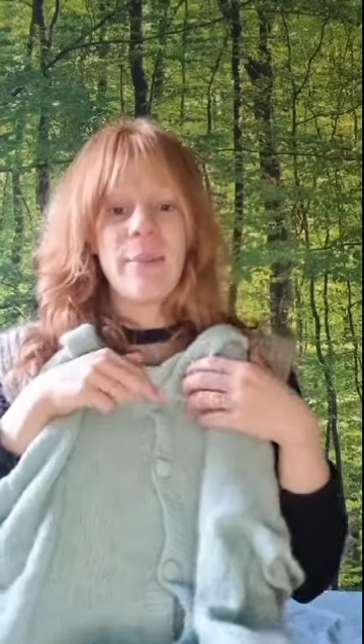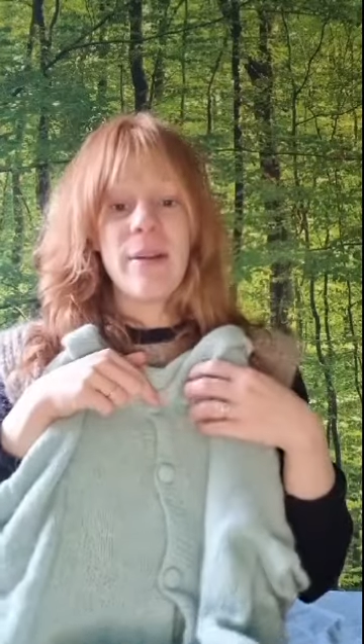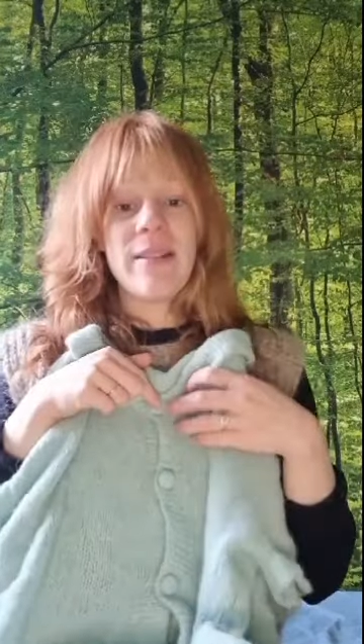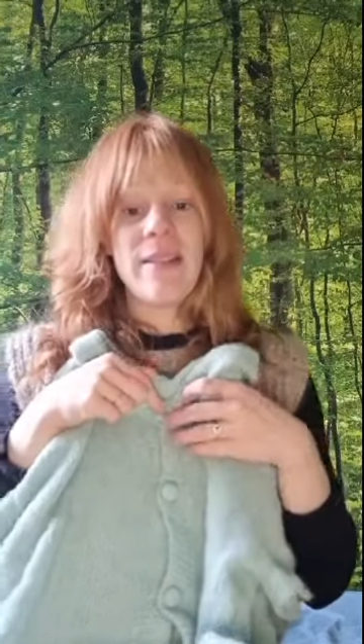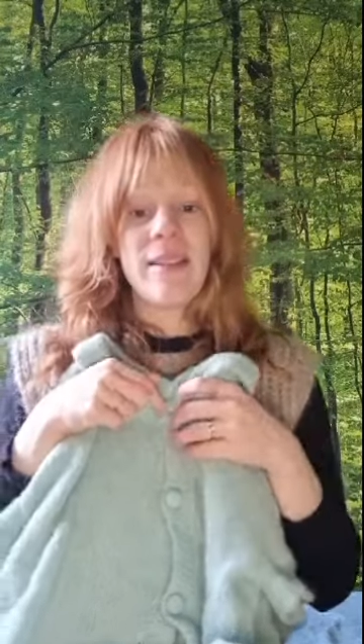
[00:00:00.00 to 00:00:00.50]

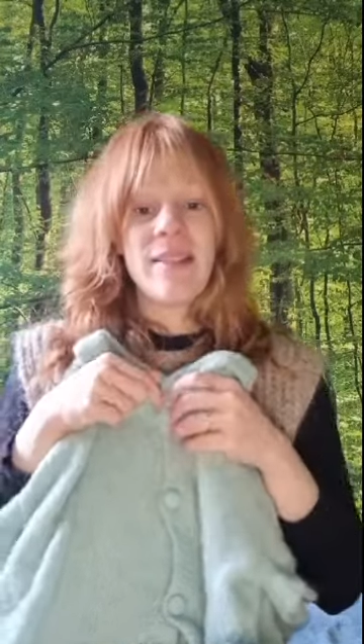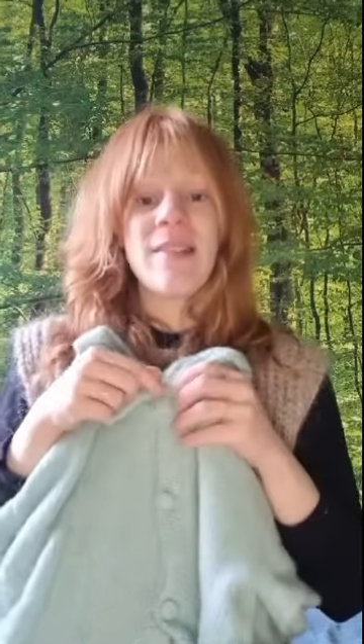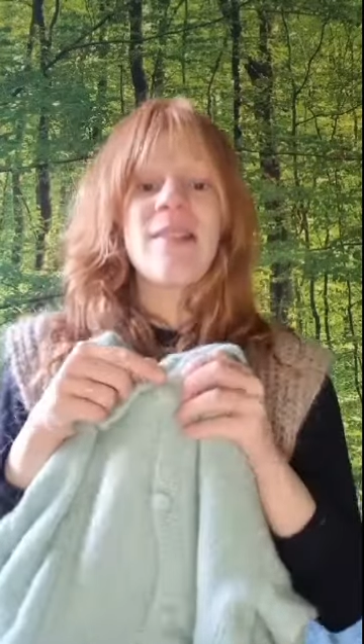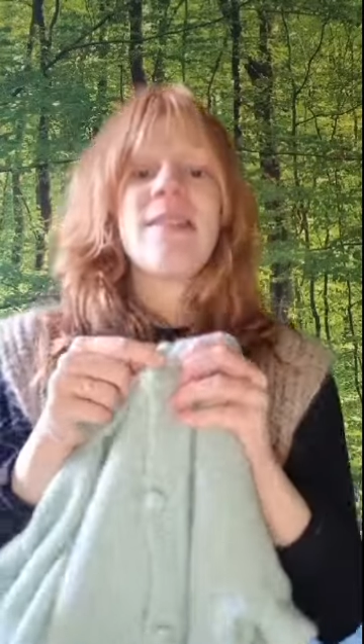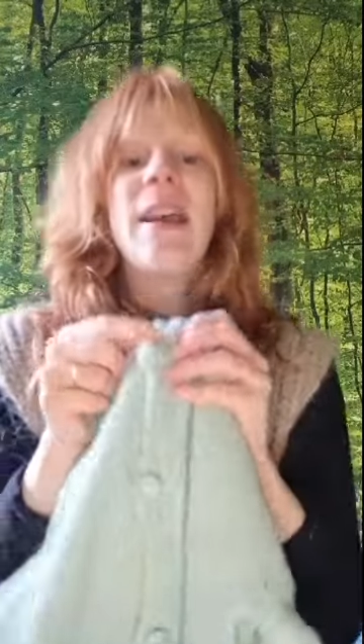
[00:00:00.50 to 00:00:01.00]
and like
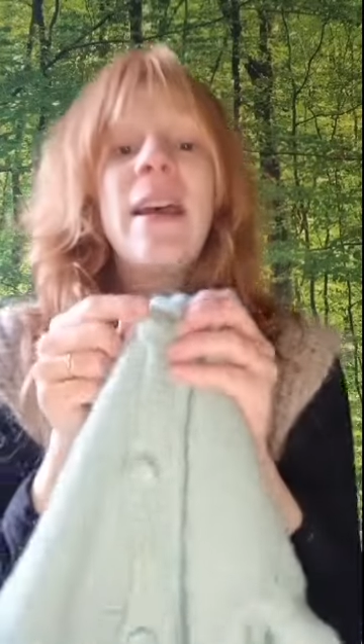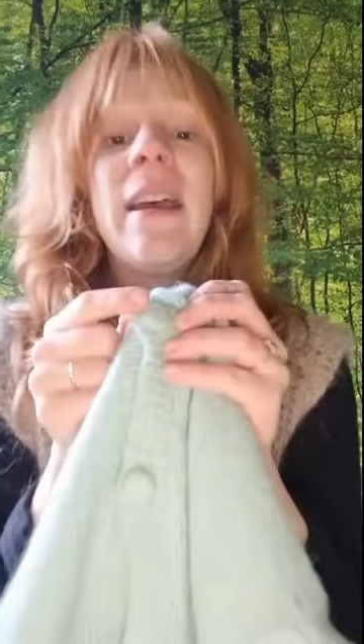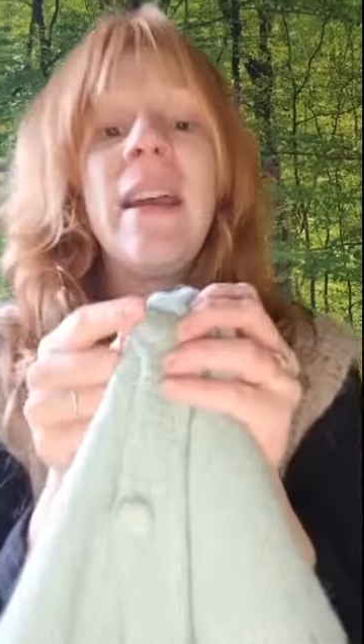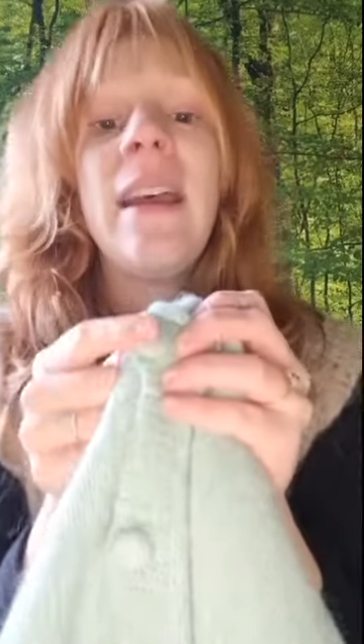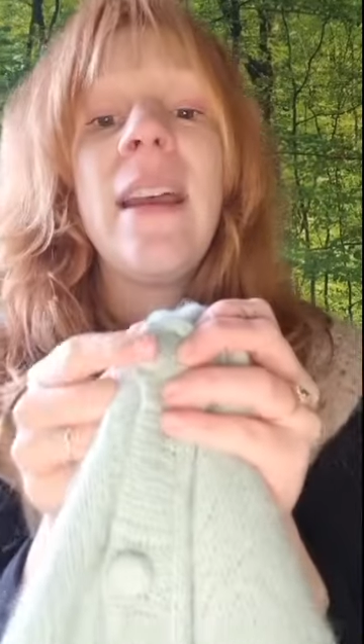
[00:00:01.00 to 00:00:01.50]

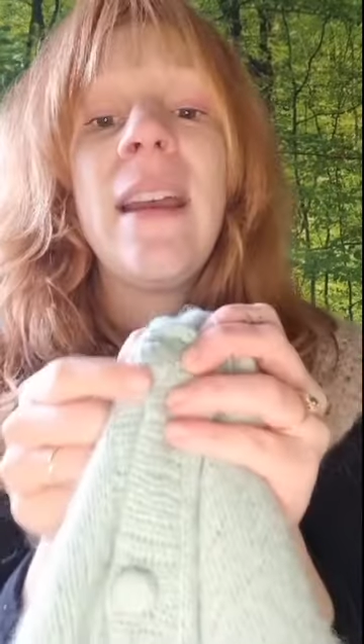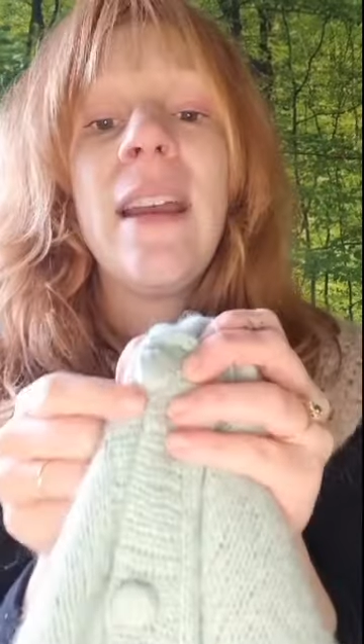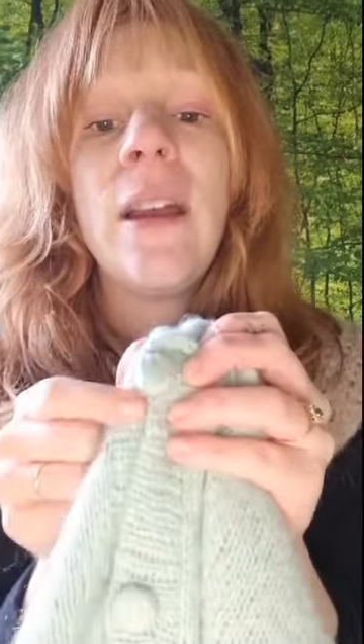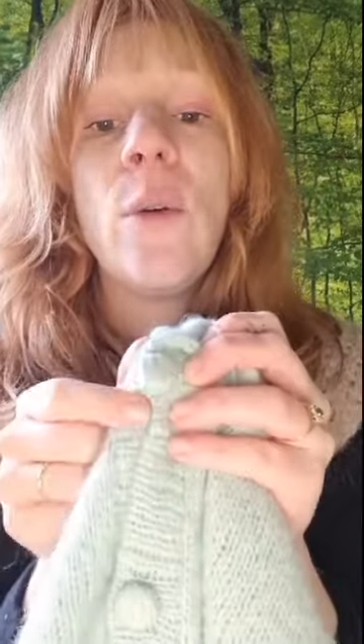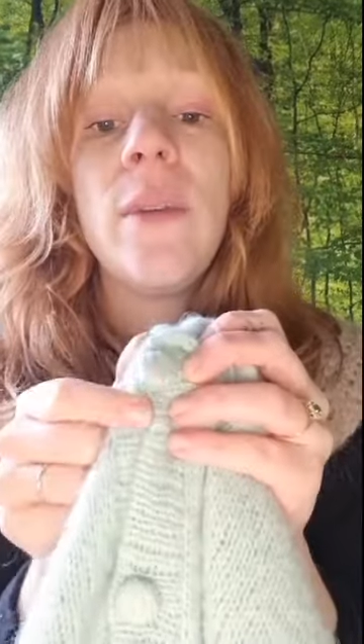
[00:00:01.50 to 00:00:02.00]
buttons
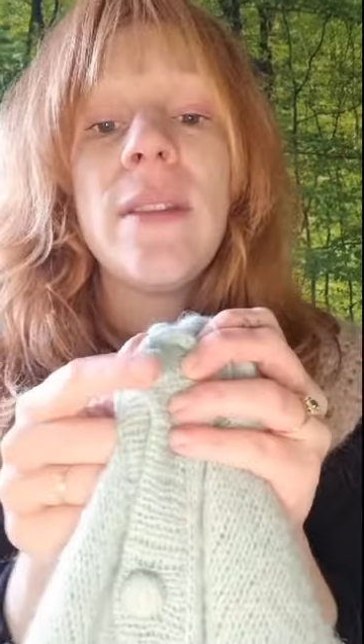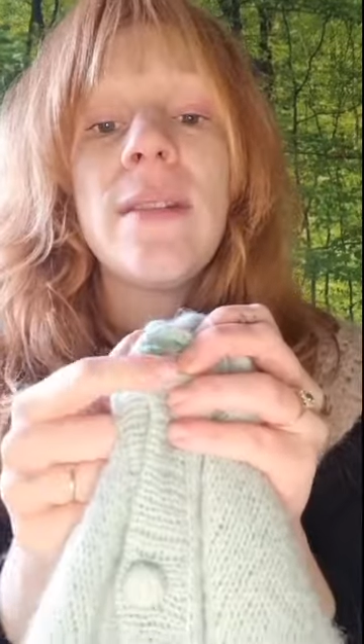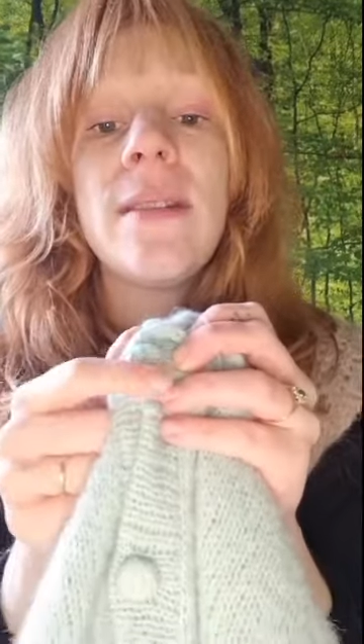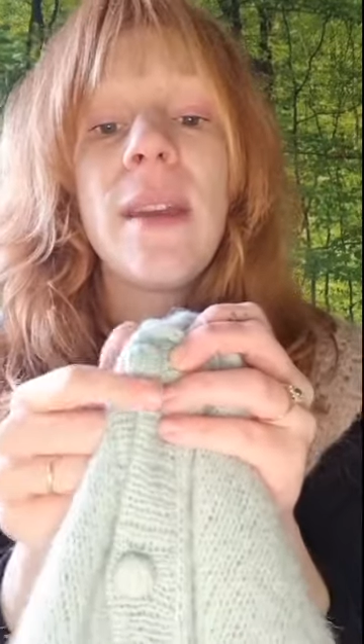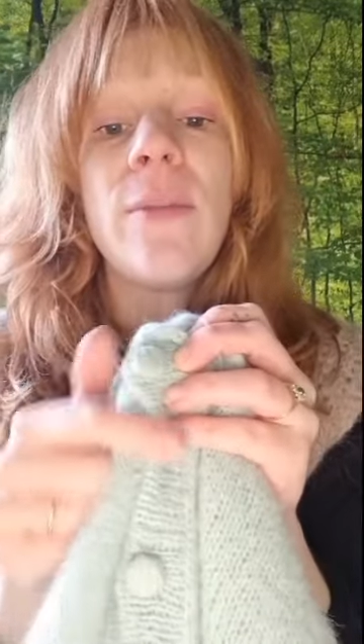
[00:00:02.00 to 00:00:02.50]

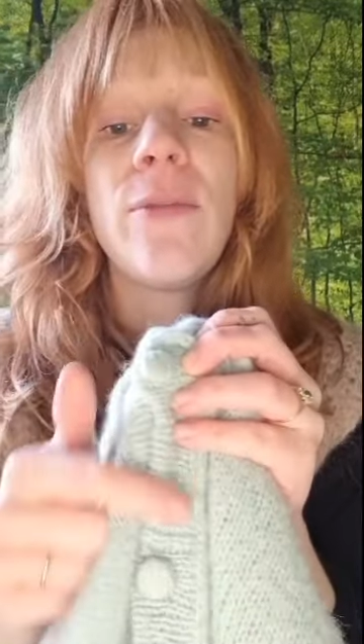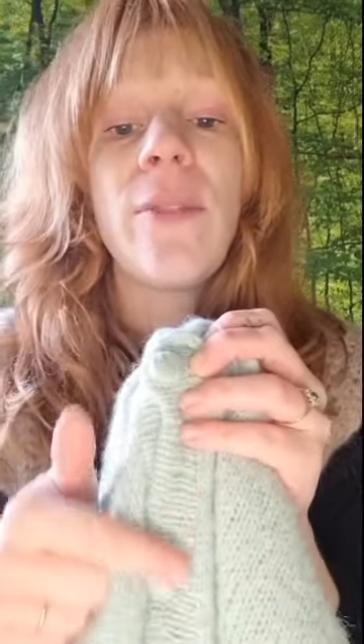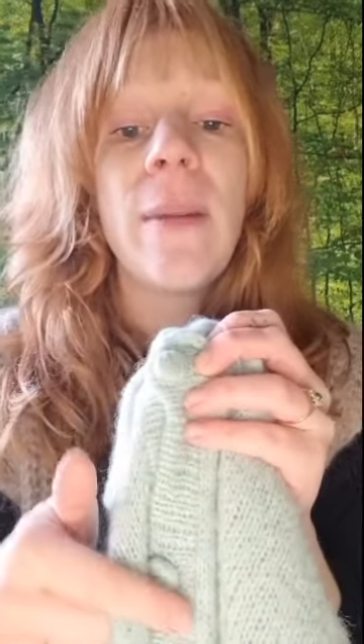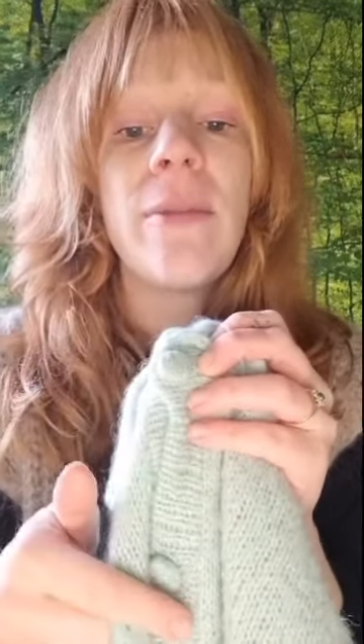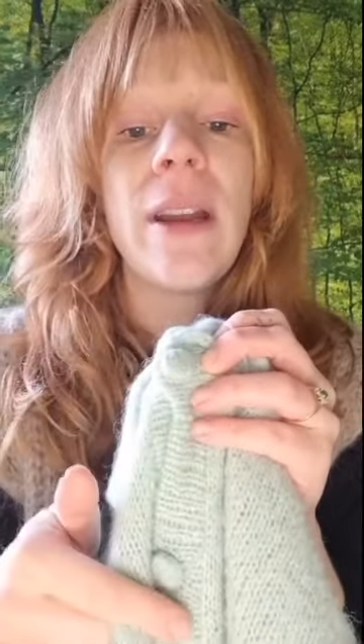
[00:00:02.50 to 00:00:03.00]
with the
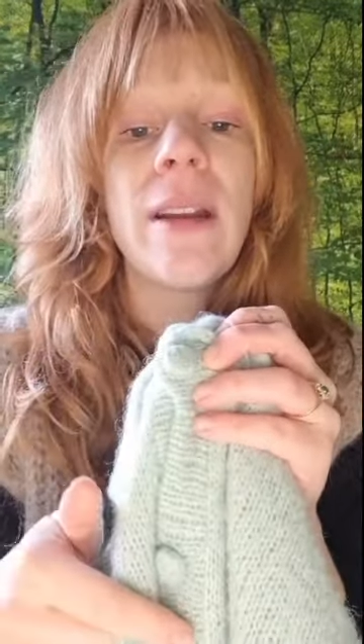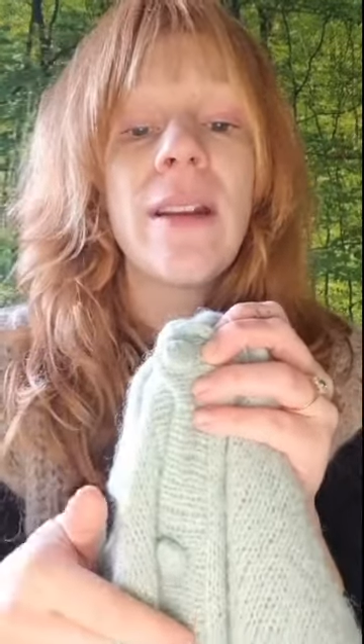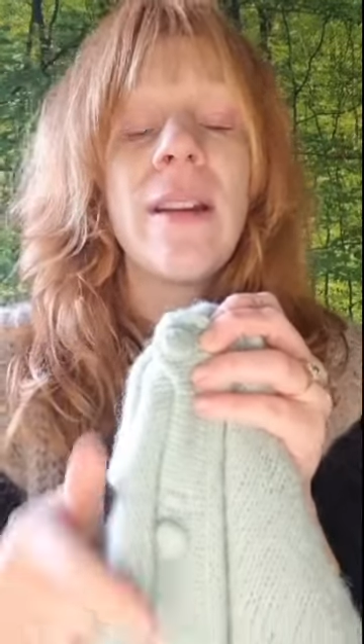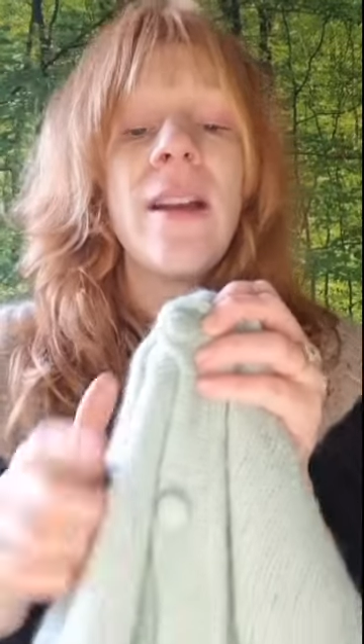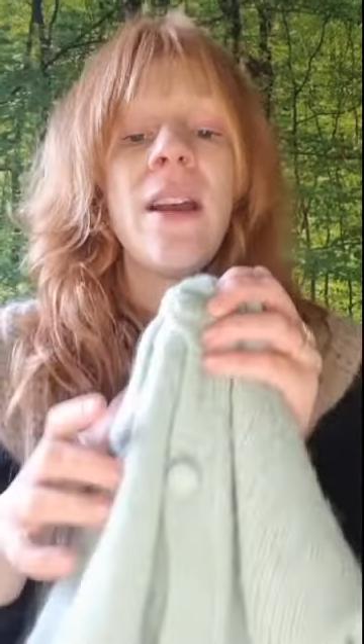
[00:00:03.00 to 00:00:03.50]
same
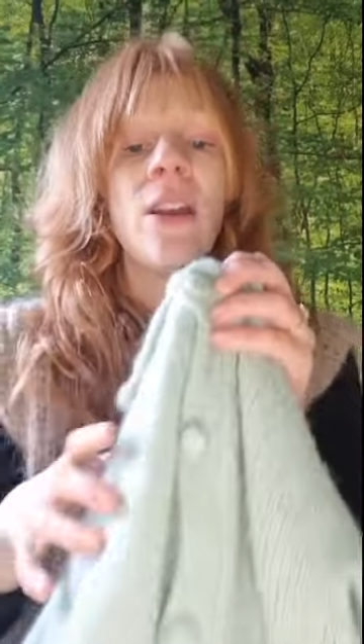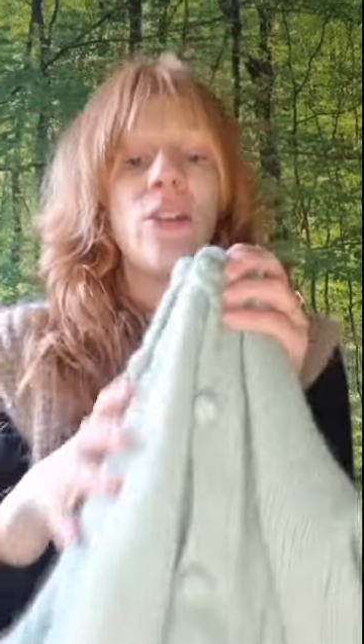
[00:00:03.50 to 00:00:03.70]
fabric.